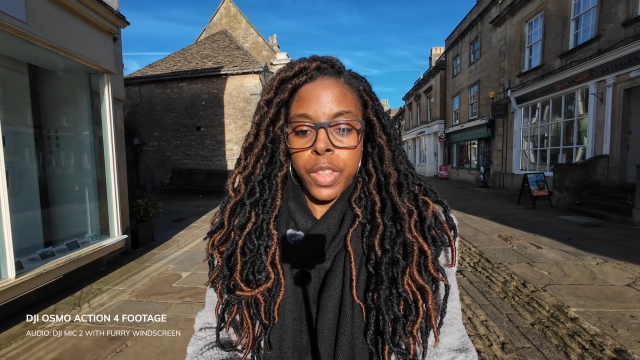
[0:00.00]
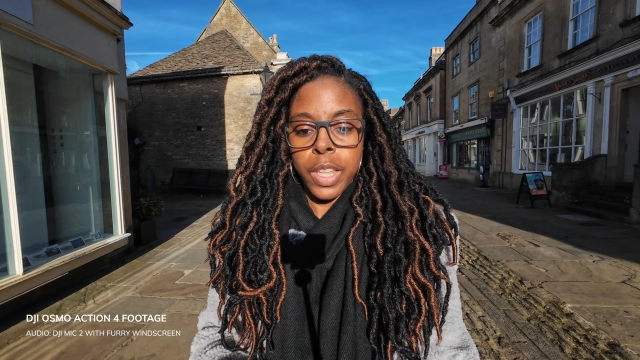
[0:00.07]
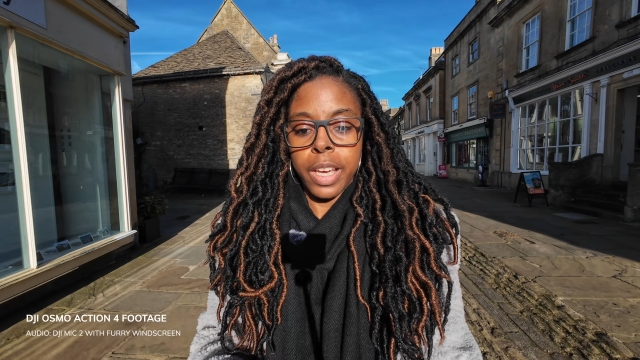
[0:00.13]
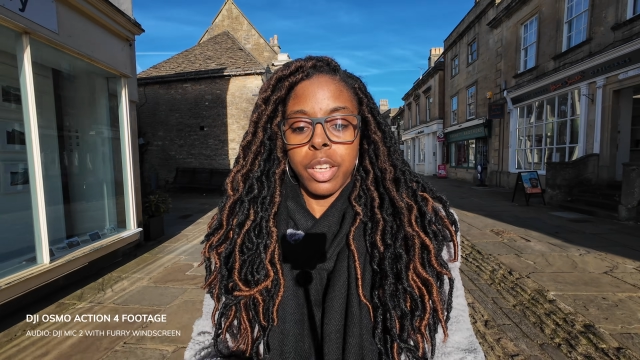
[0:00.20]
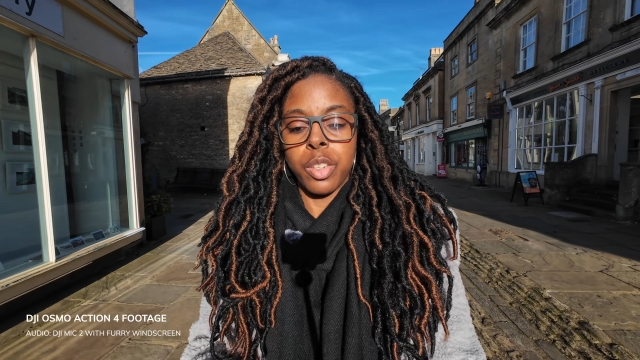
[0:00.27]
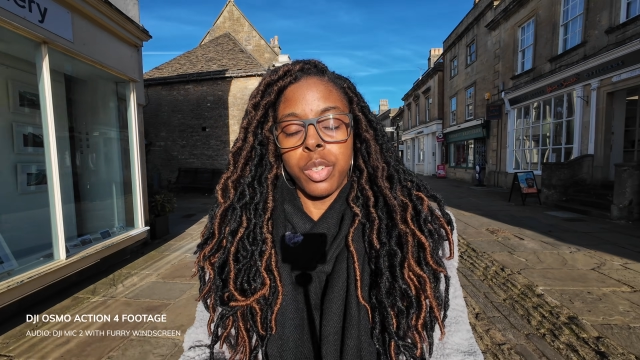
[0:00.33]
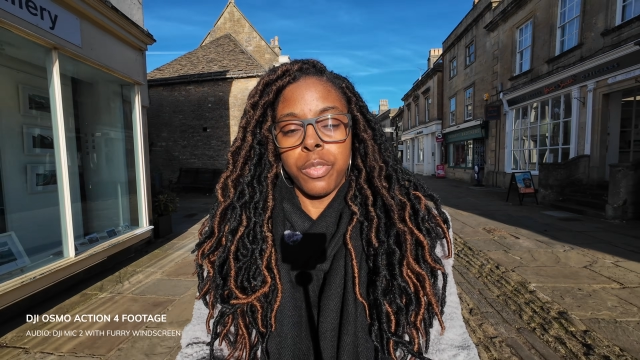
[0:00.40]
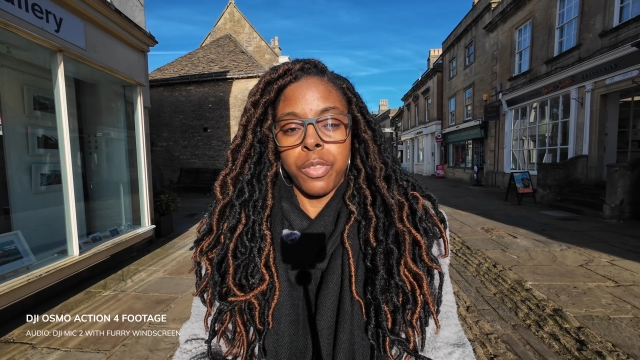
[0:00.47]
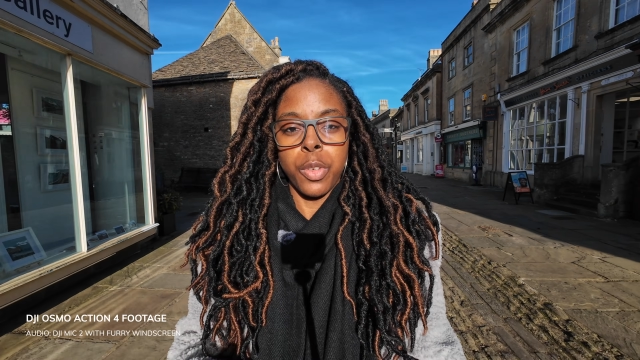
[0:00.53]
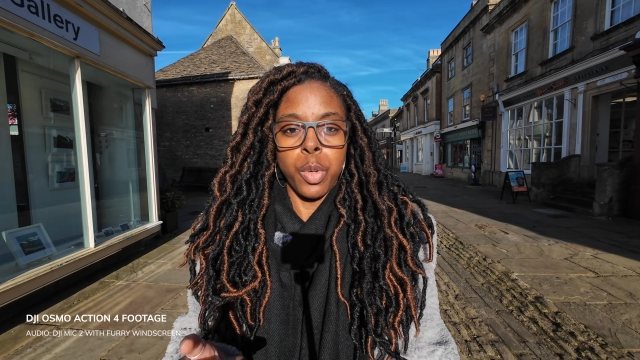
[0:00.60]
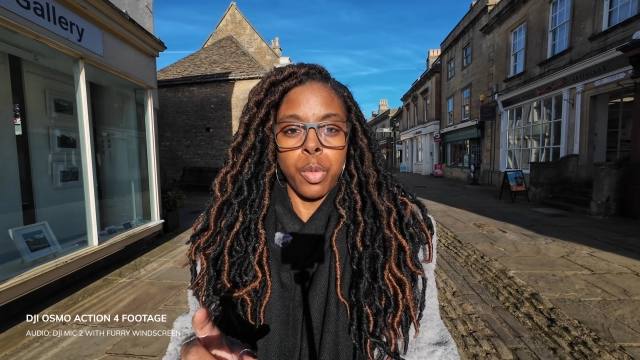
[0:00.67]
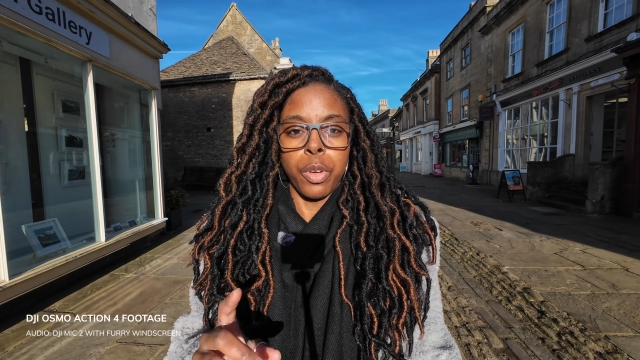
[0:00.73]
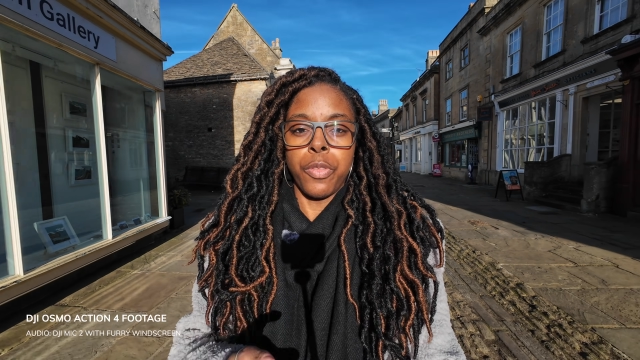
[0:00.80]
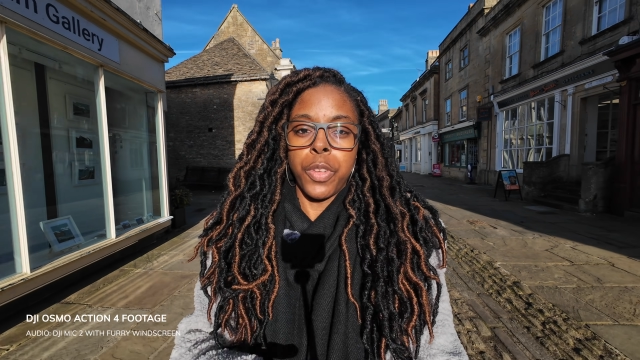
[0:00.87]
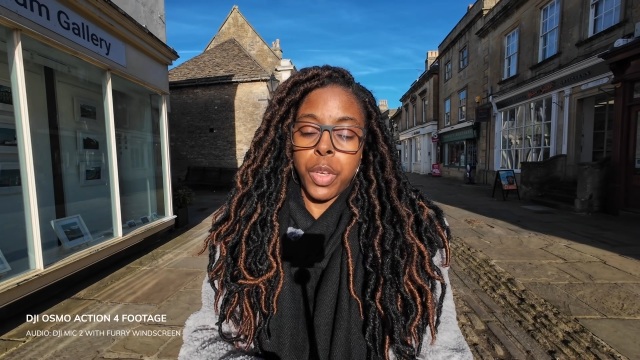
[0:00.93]
the Action
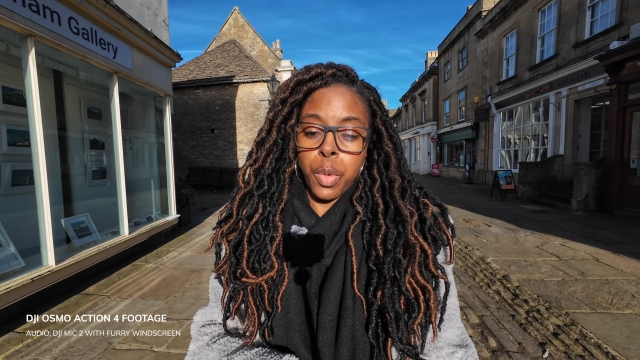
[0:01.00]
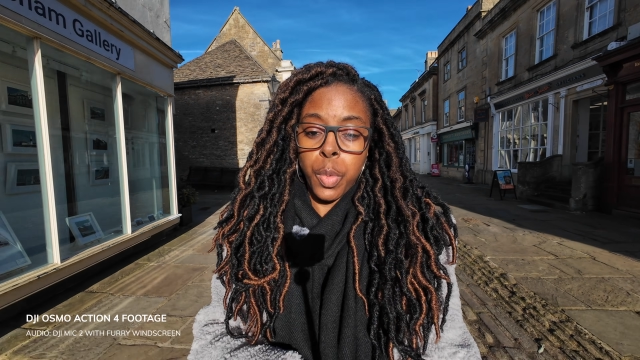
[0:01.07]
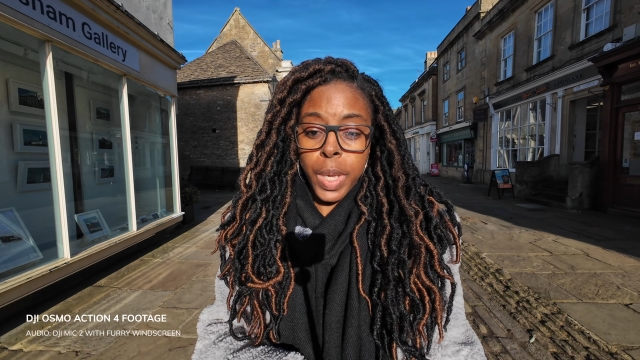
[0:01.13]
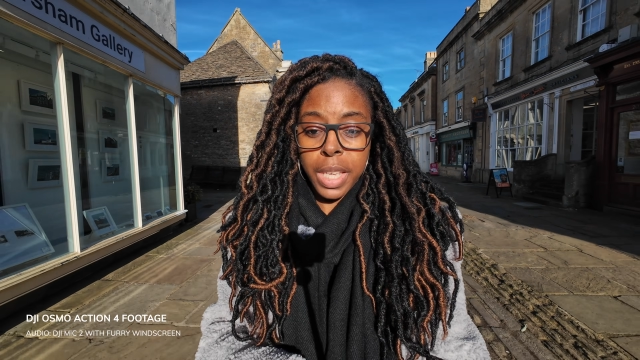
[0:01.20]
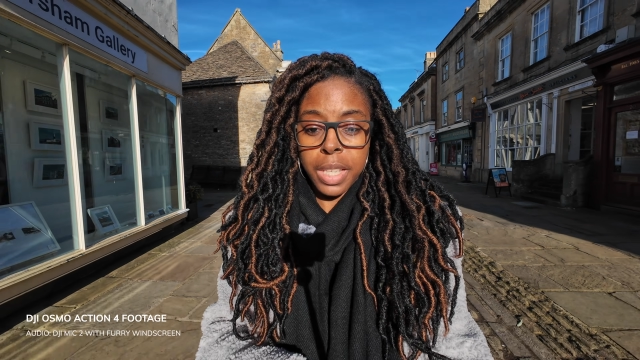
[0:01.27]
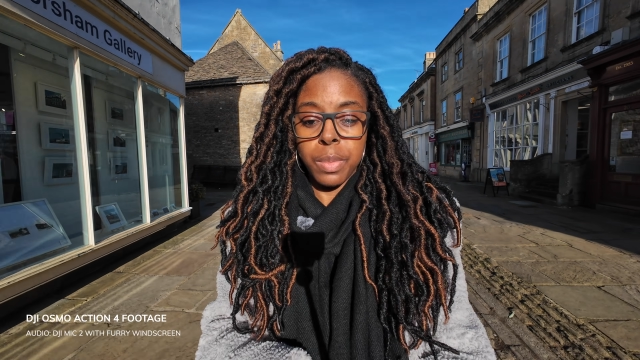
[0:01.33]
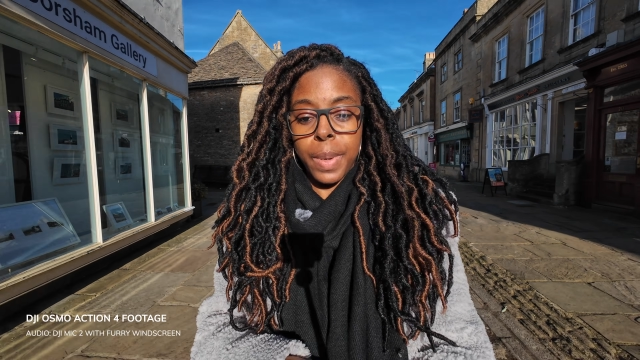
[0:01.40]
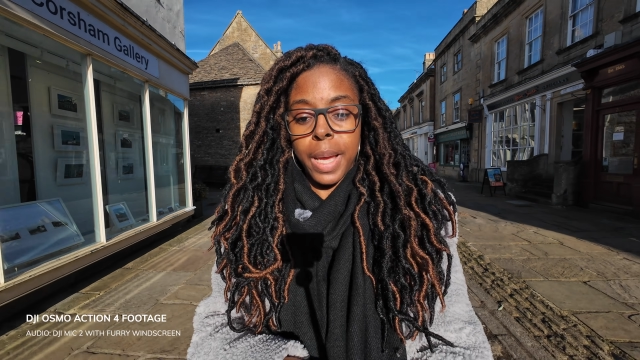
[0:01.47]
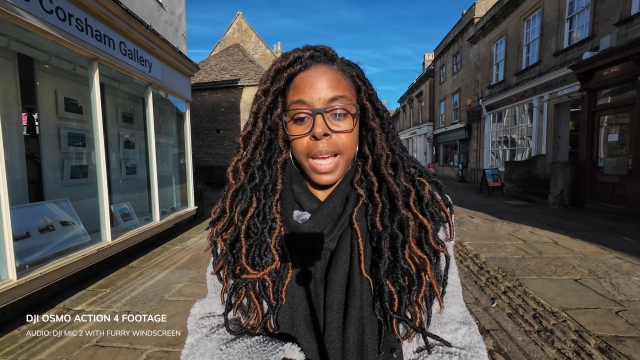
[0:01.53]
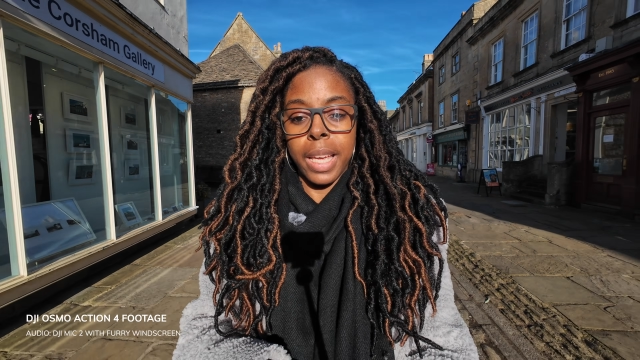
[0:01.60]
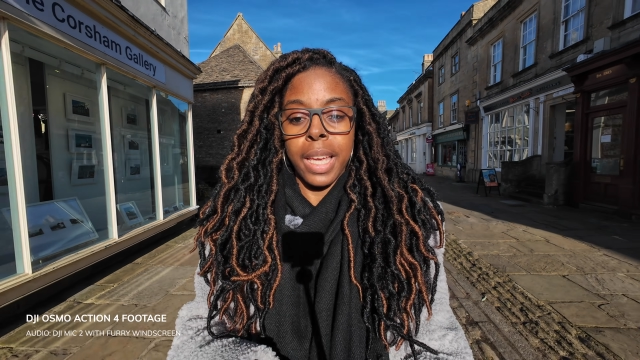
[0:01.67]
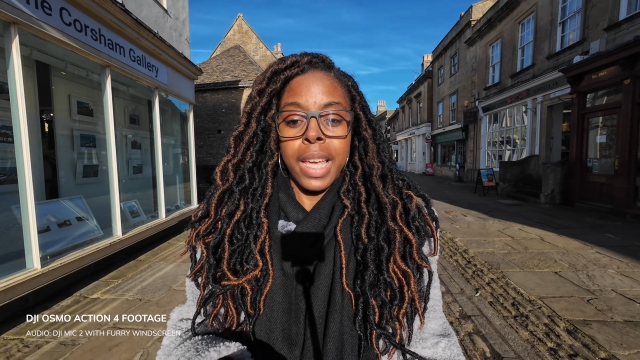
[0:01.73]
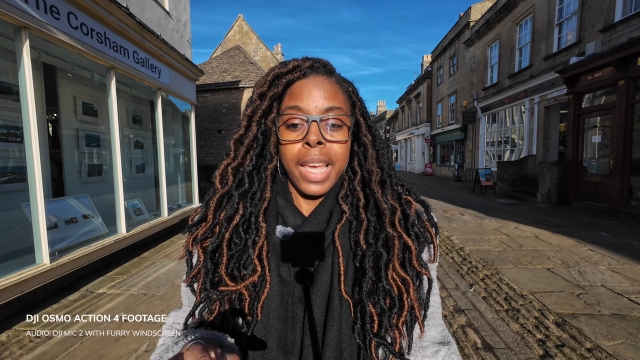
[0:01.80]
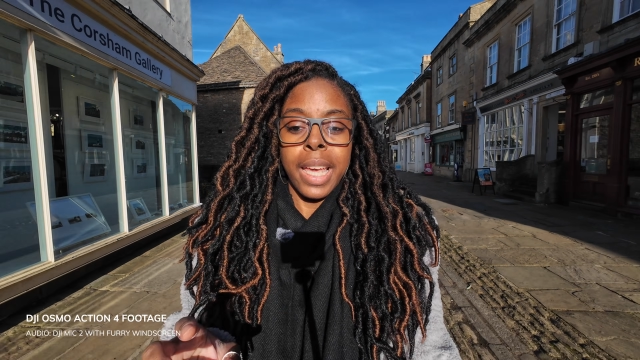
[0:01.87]
4 a few weeks back